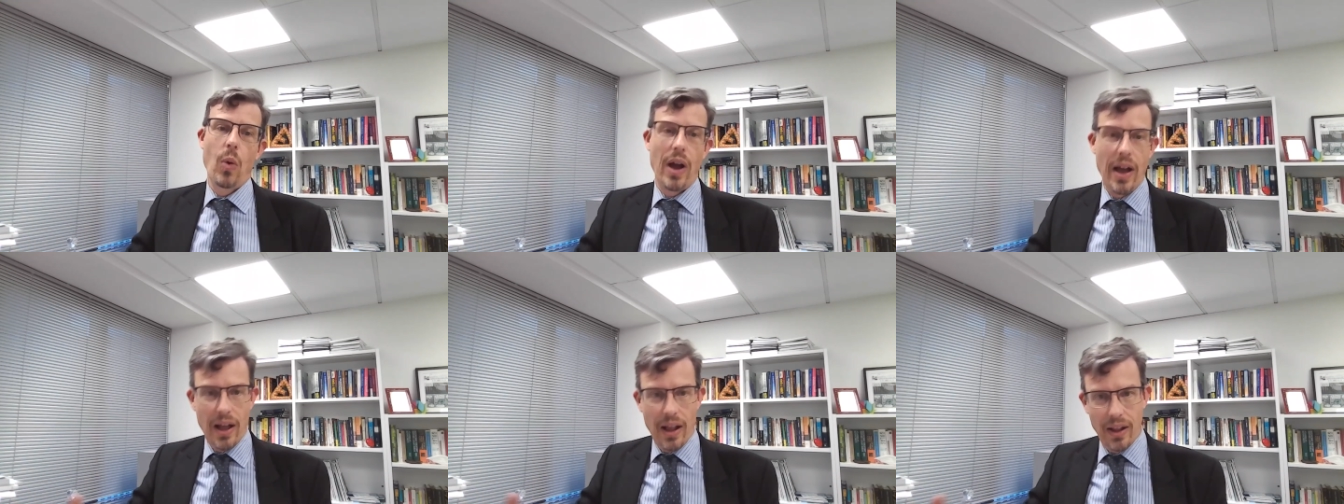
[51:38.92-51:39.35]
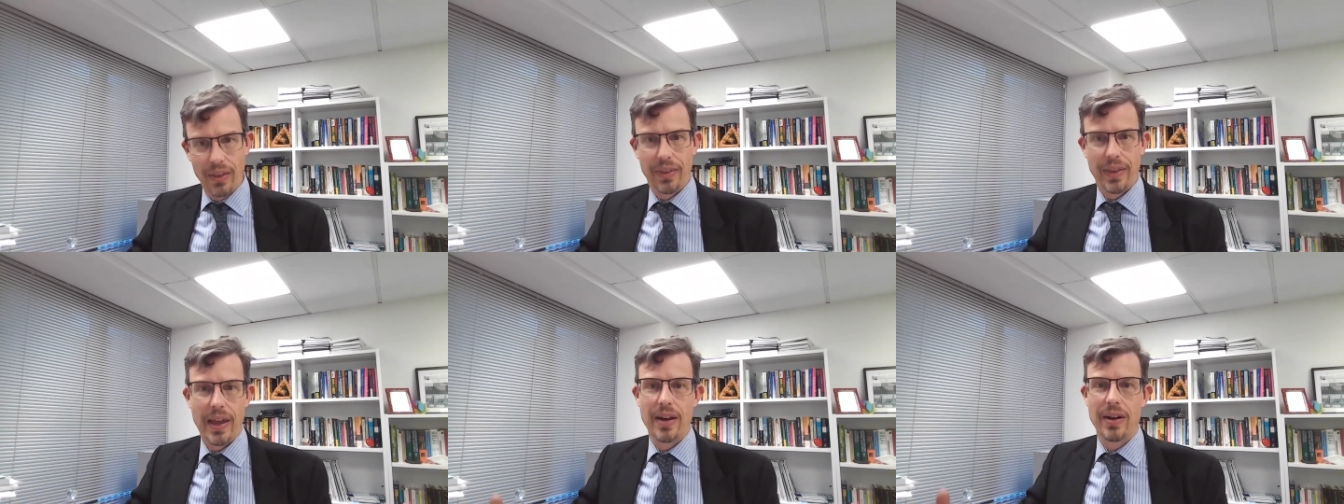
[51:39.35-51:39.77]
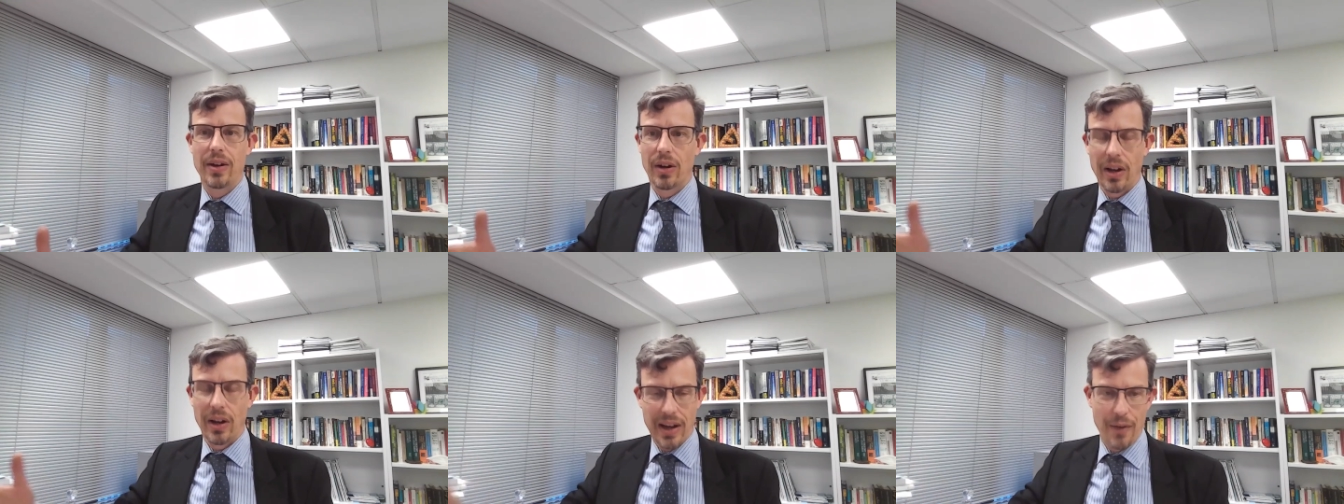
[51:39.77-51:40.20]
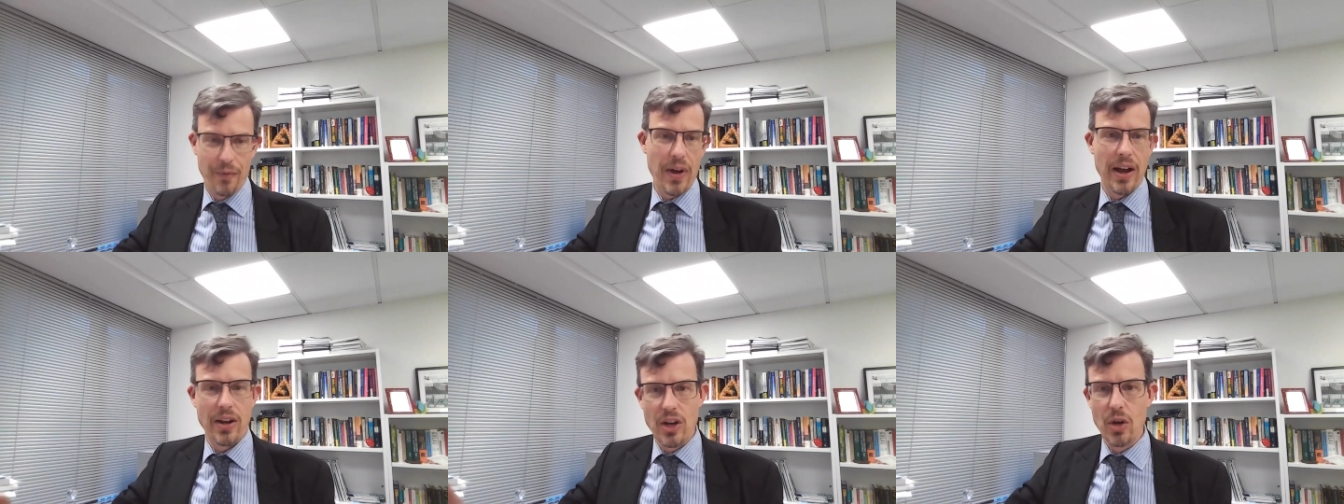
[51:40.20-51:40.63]
well, then you're all going
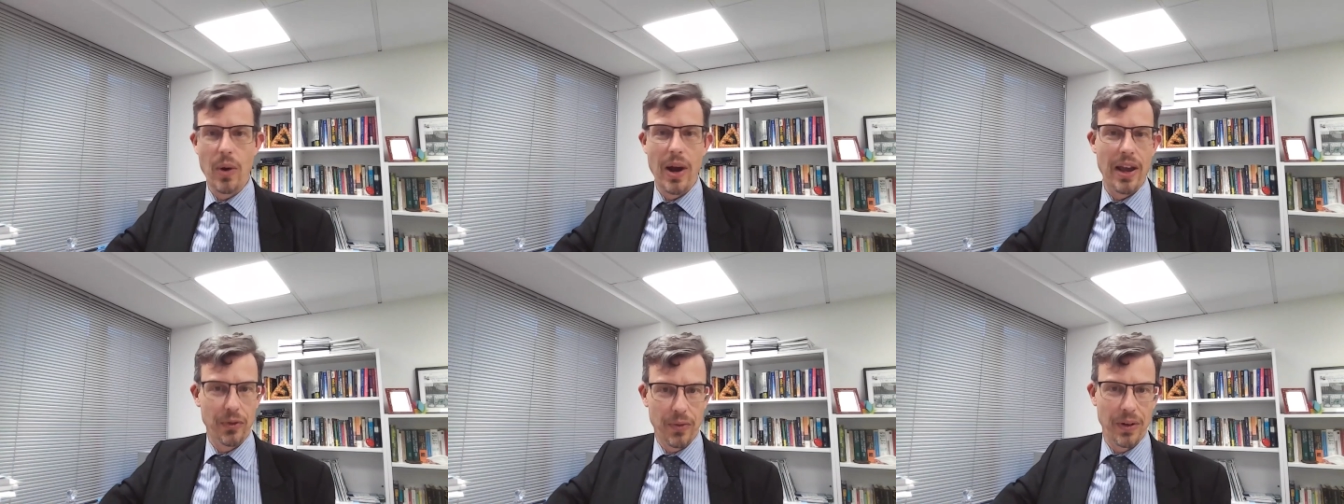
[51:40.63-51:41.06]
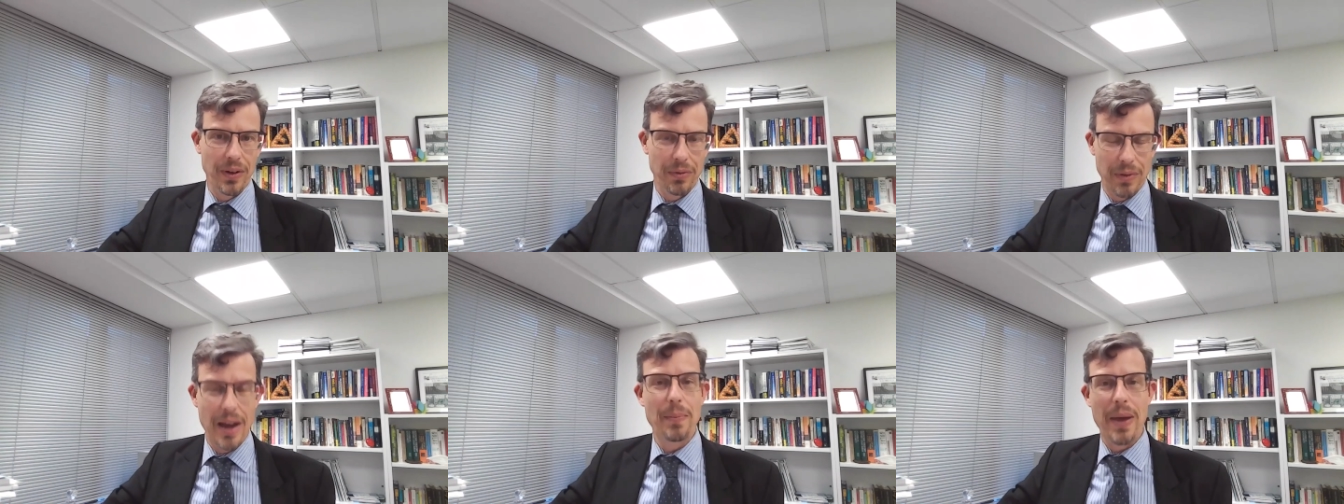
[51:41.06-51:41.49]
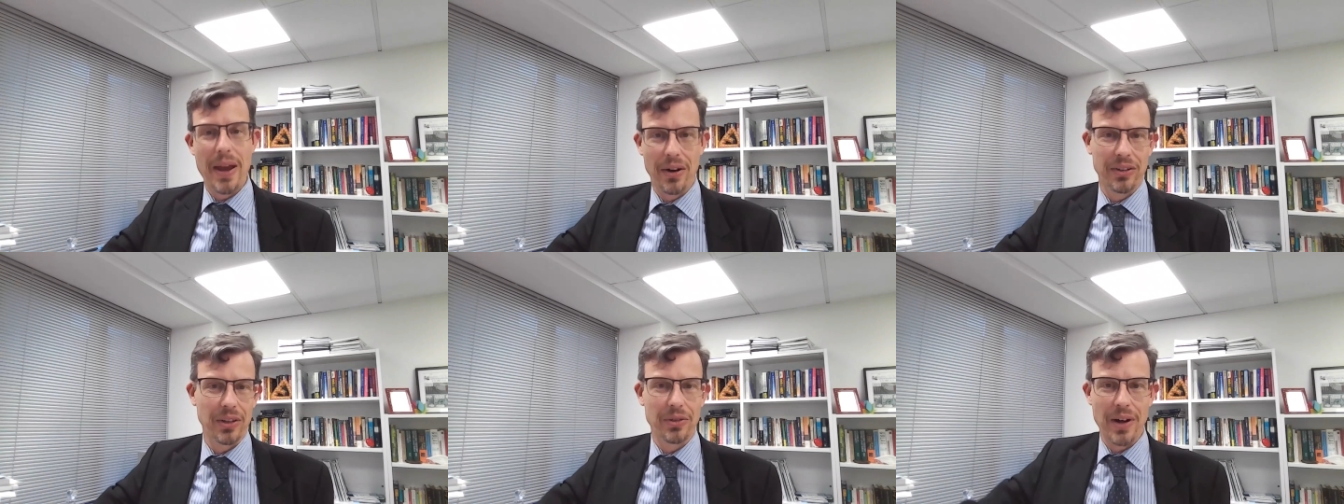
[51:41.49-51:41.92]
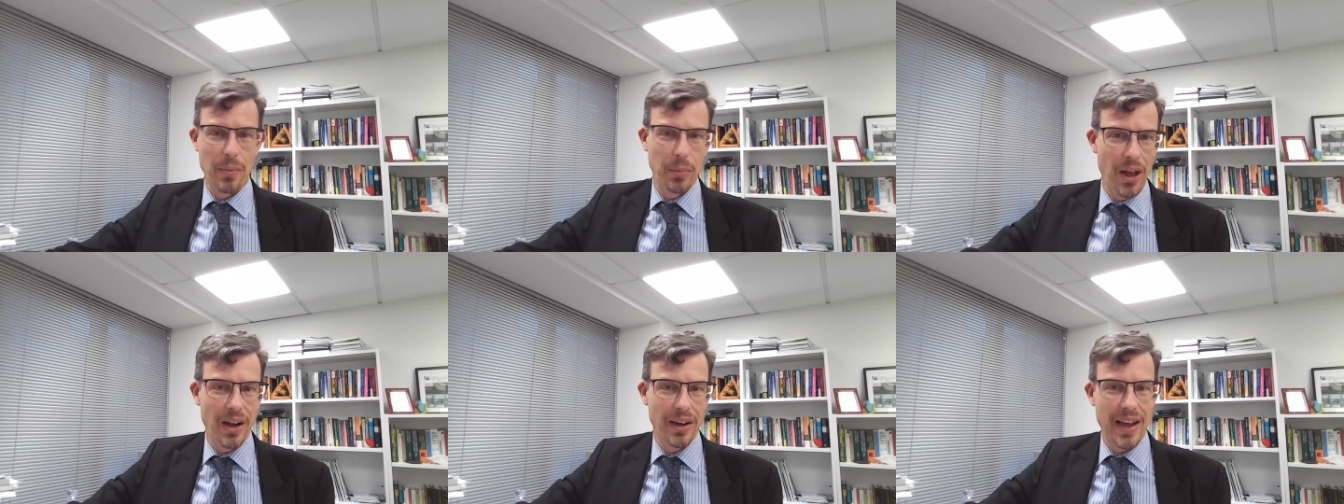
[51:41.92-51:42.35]
to find new ways for ratepayers to try
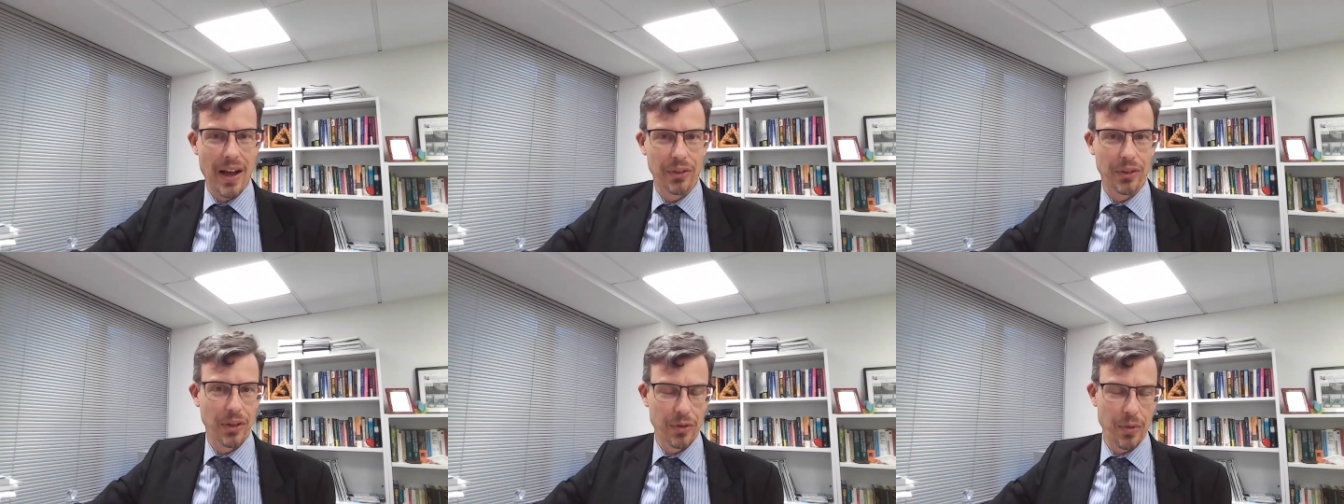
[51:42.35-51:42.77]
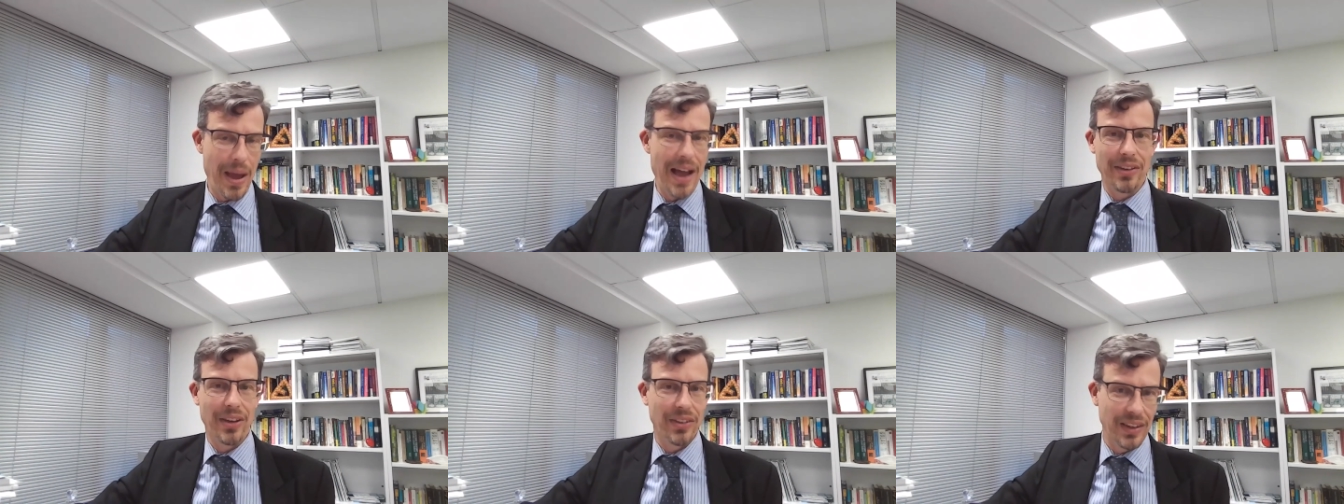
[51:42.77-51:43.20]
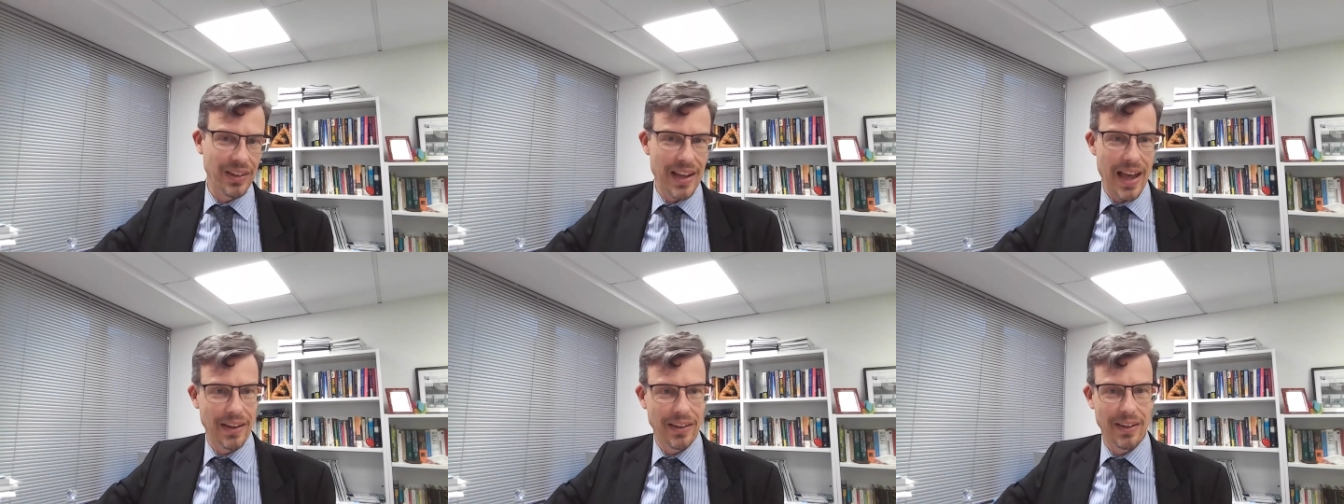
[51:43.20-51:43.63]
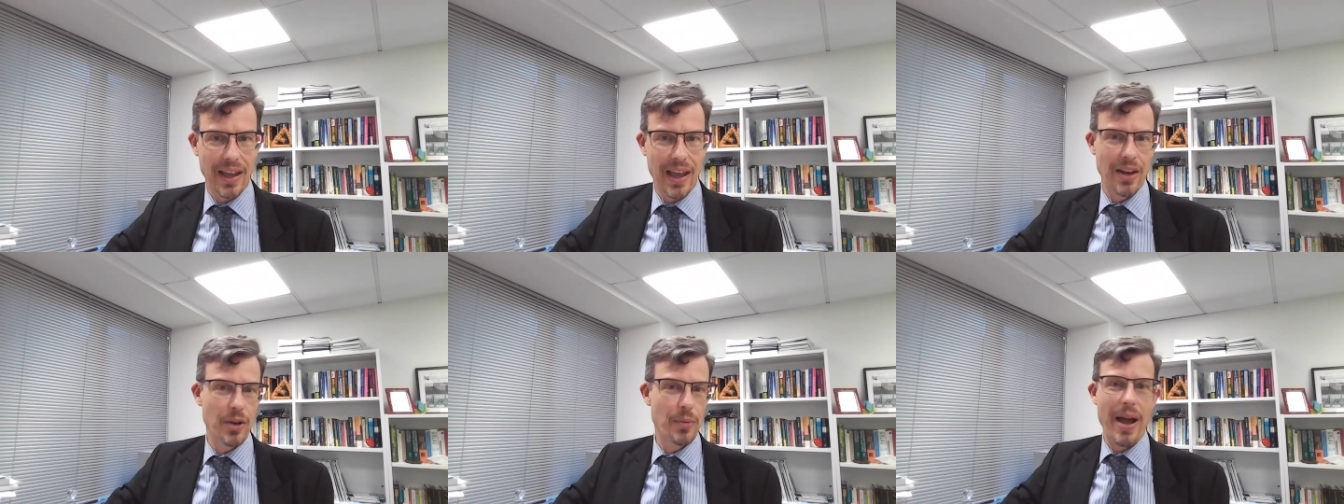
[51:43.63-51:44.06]
and block councils from accessing debt,
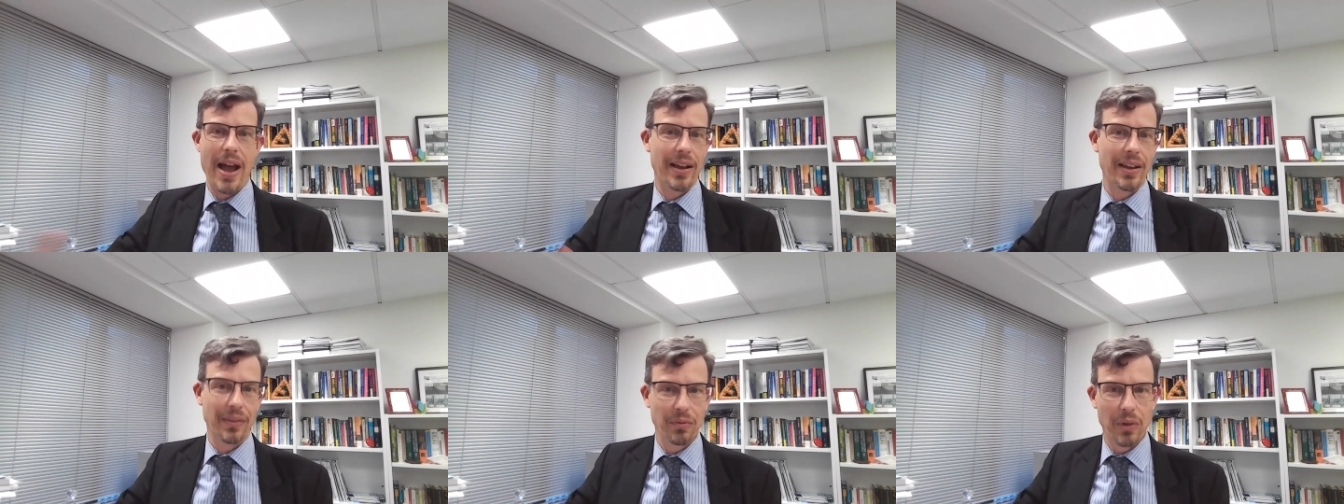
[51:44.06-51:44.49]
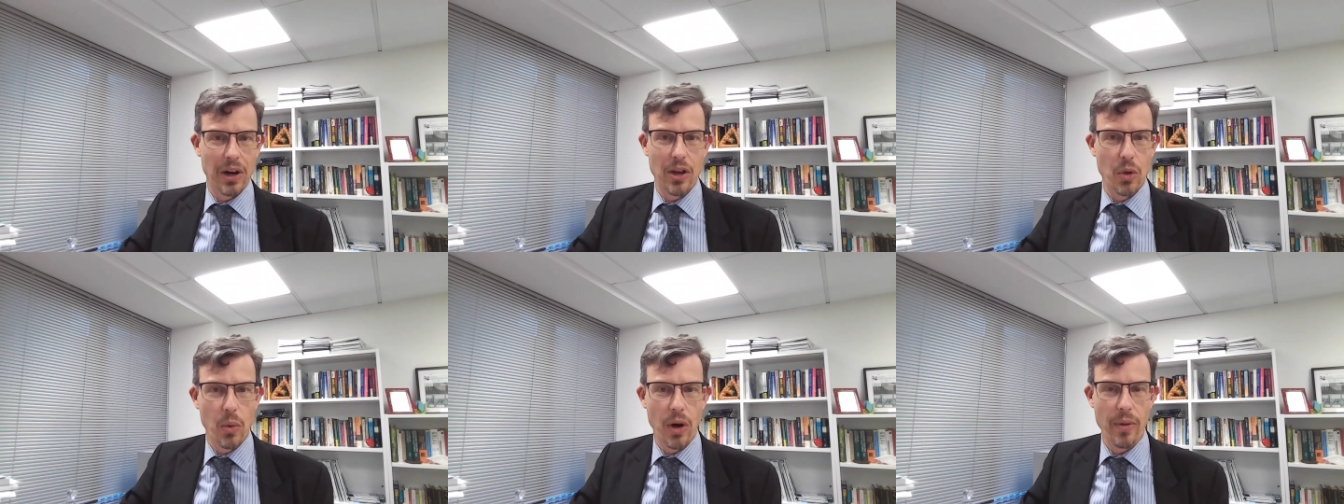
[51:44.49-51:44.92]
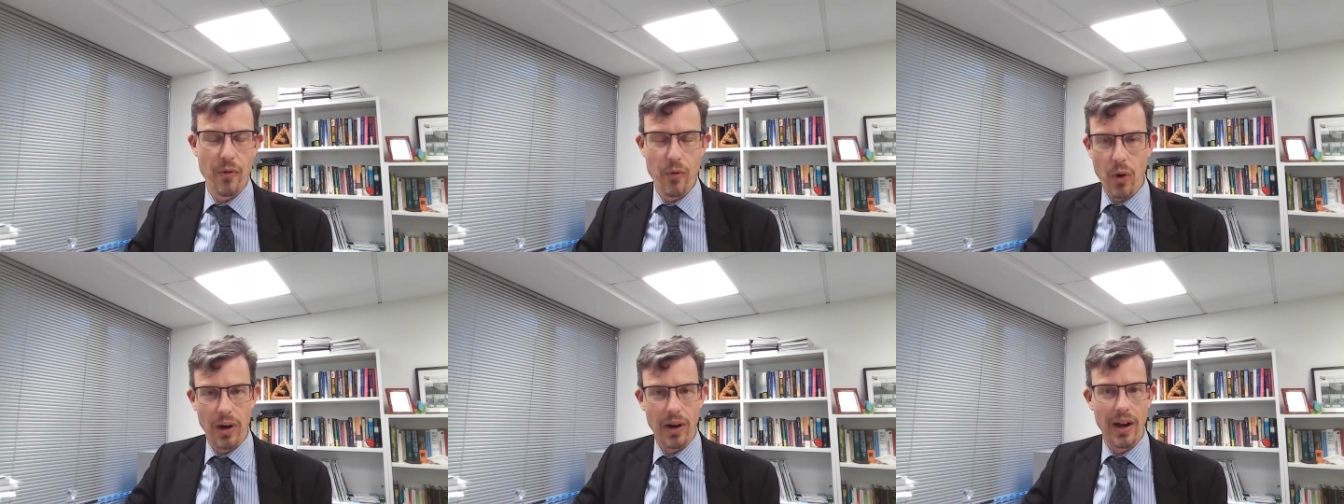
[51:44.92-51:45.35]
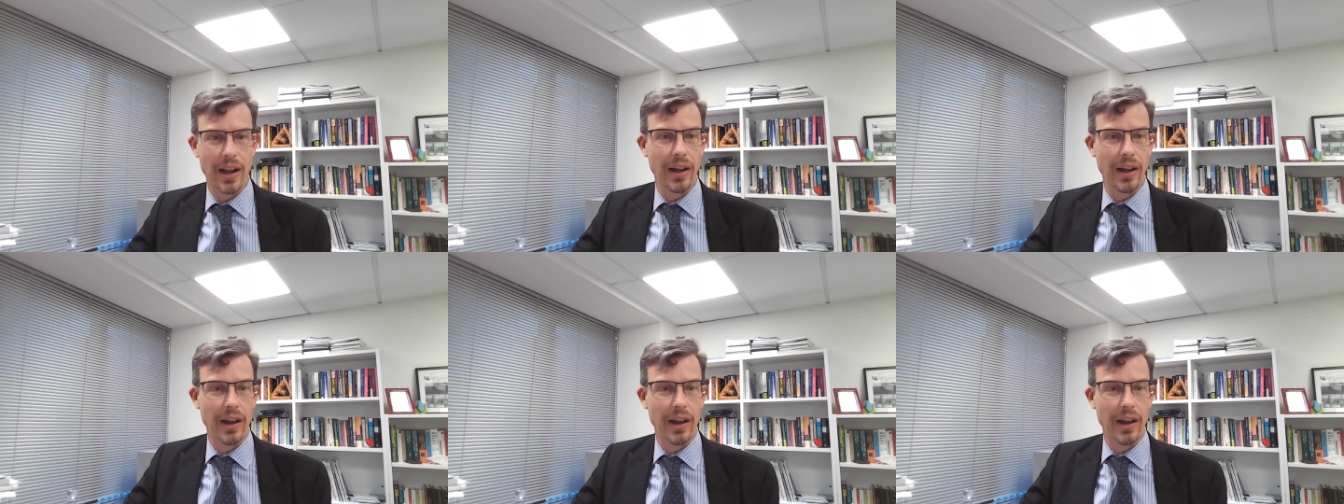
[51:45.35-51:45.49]
and you're back at where you were before.